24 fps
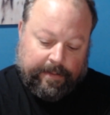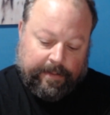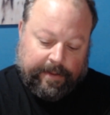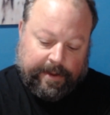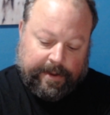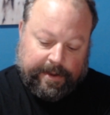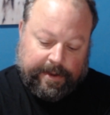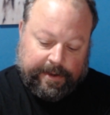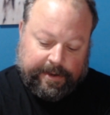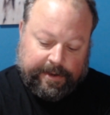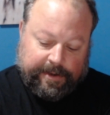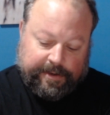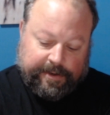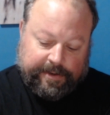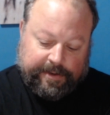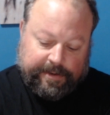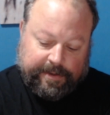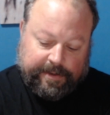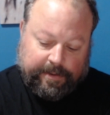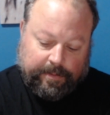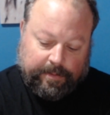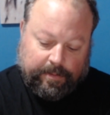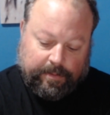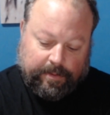The conditions of
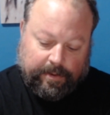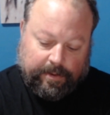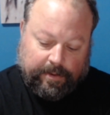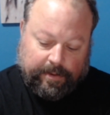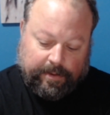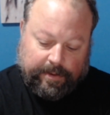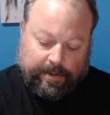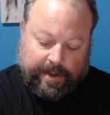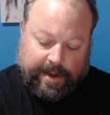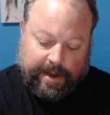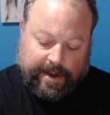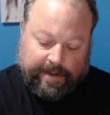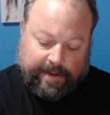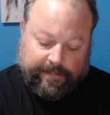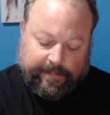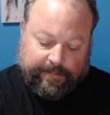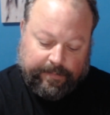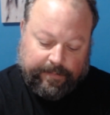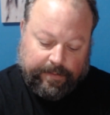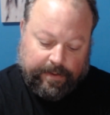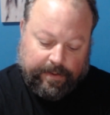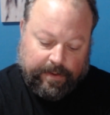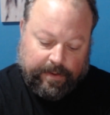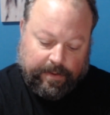the world have
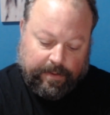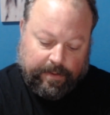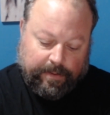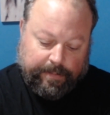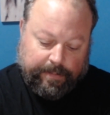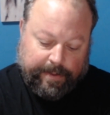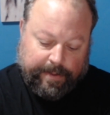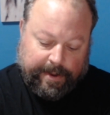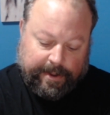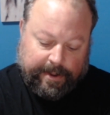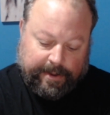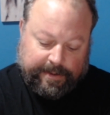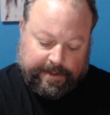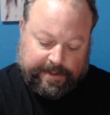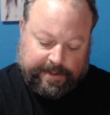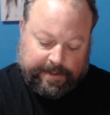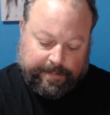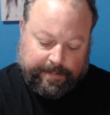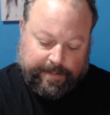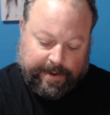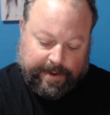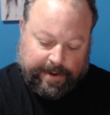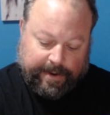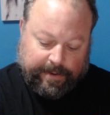no lasting
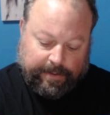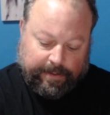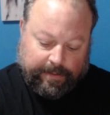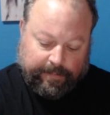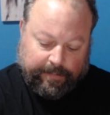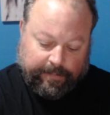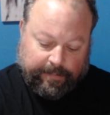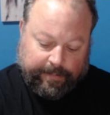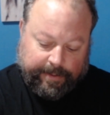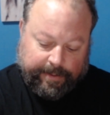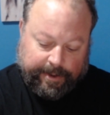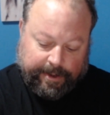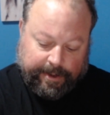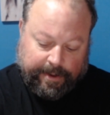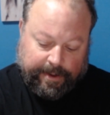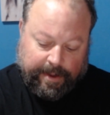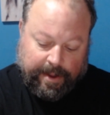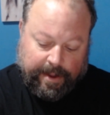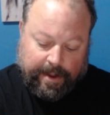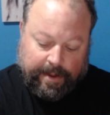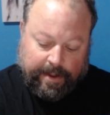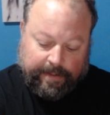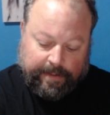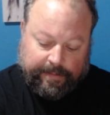power over me.
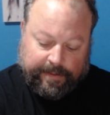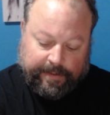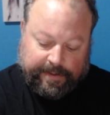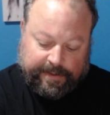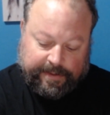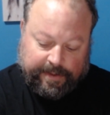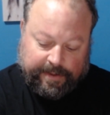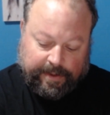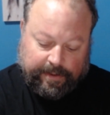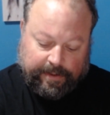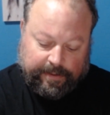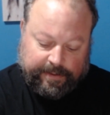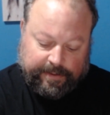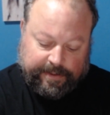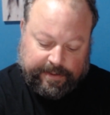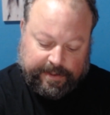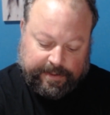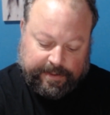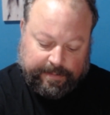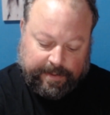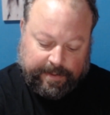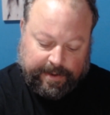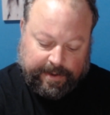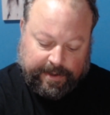This knowledge
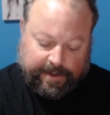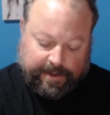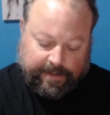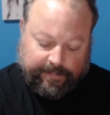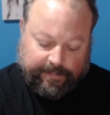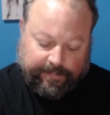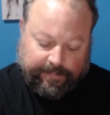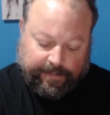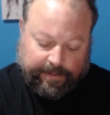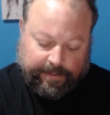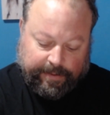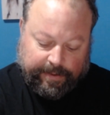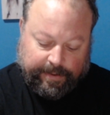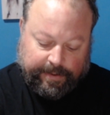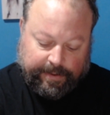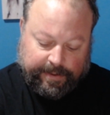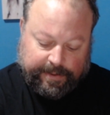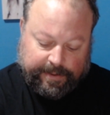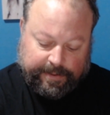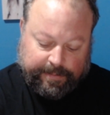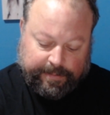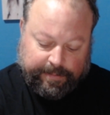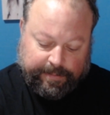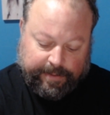is my comfort. In
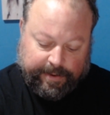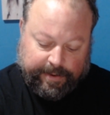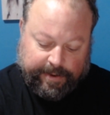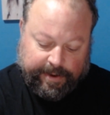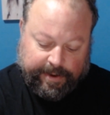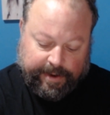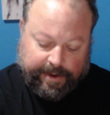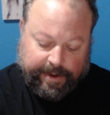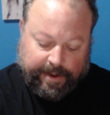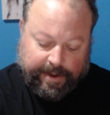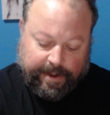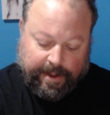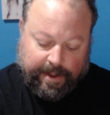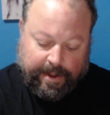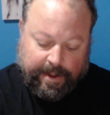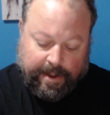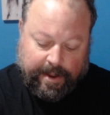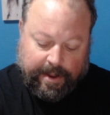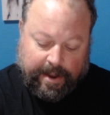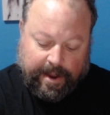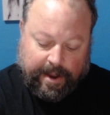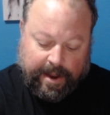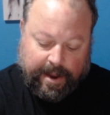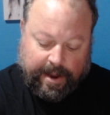spirit,
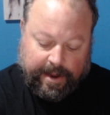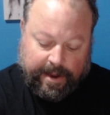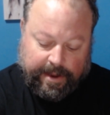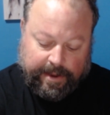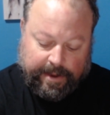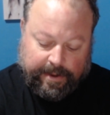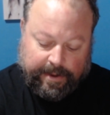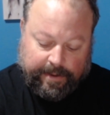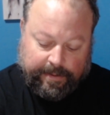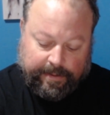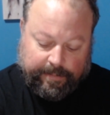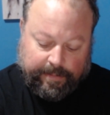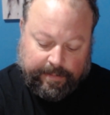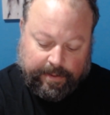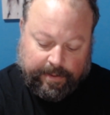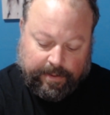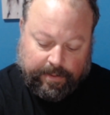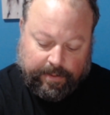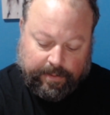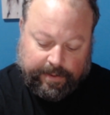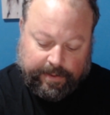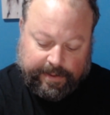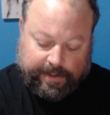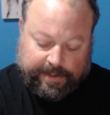I am
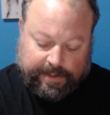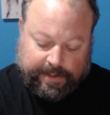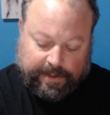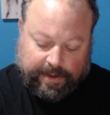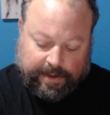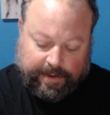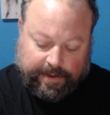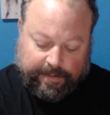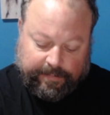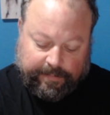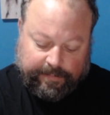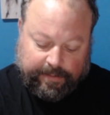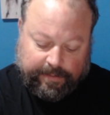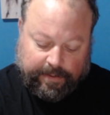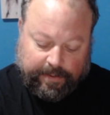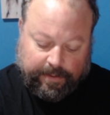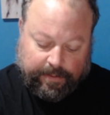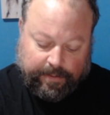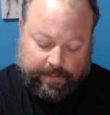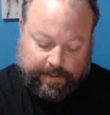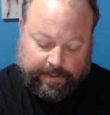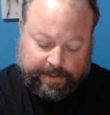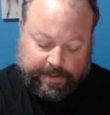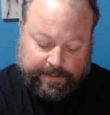always loved,
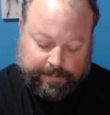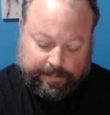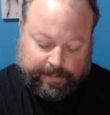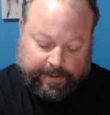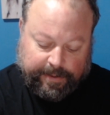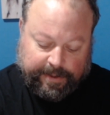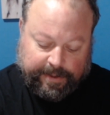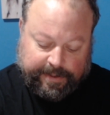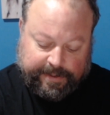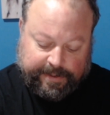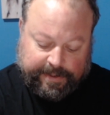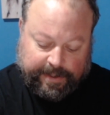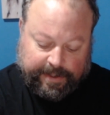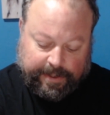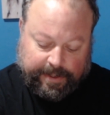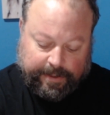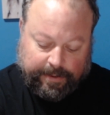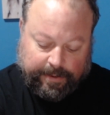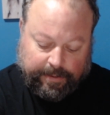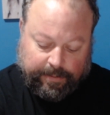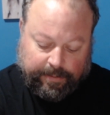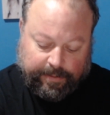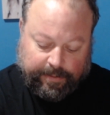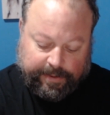always blessed, and
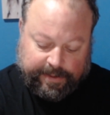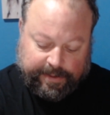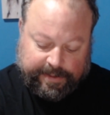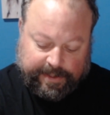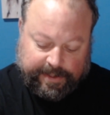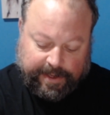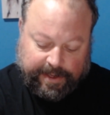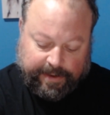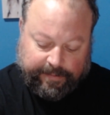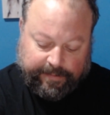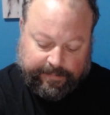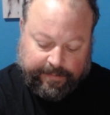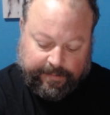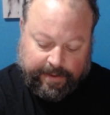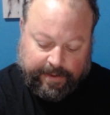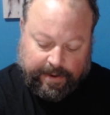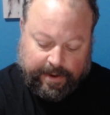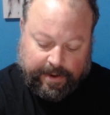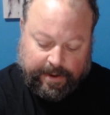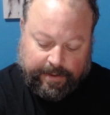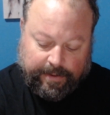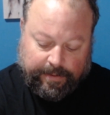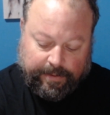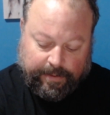always safe.
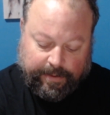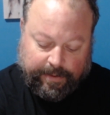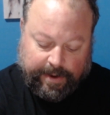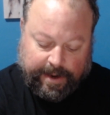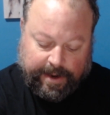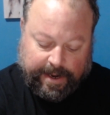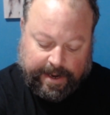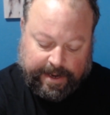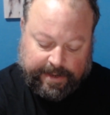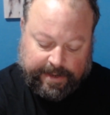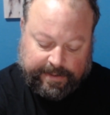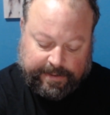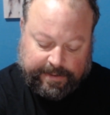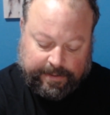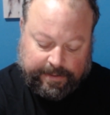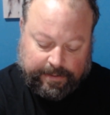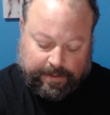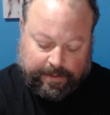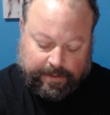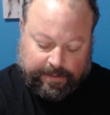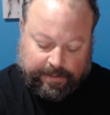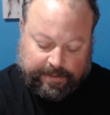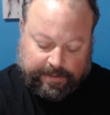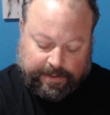Although highs and
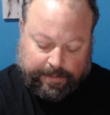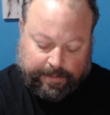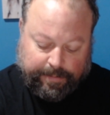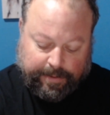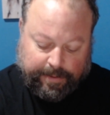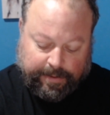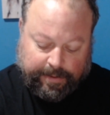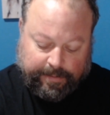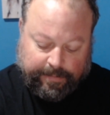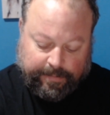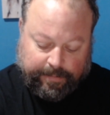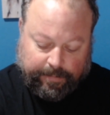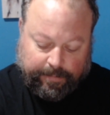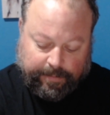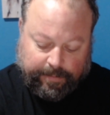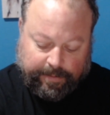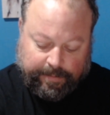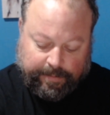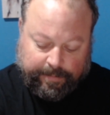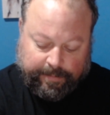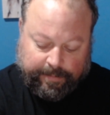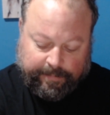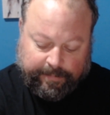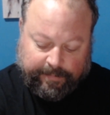lows are part of the
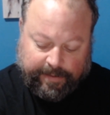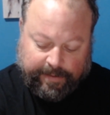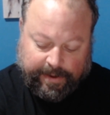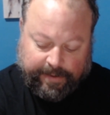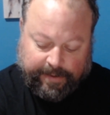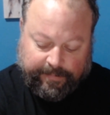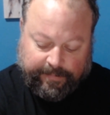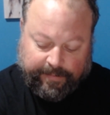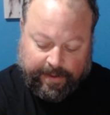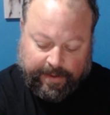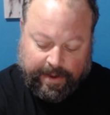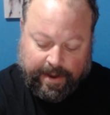rhythm of life,